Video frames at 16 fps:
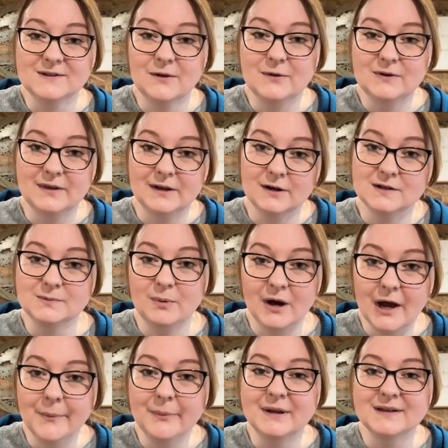So there's
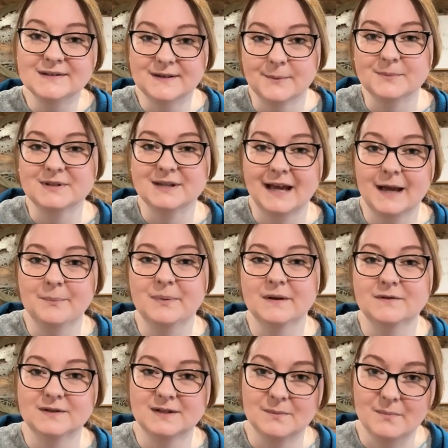probably some type
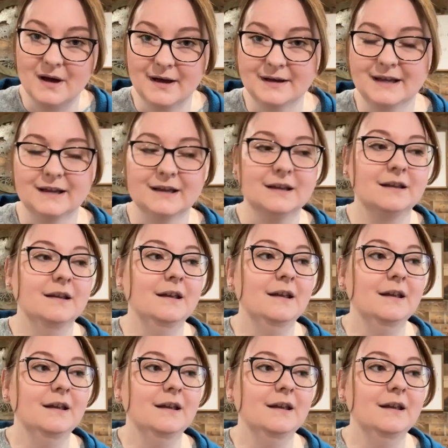of demonic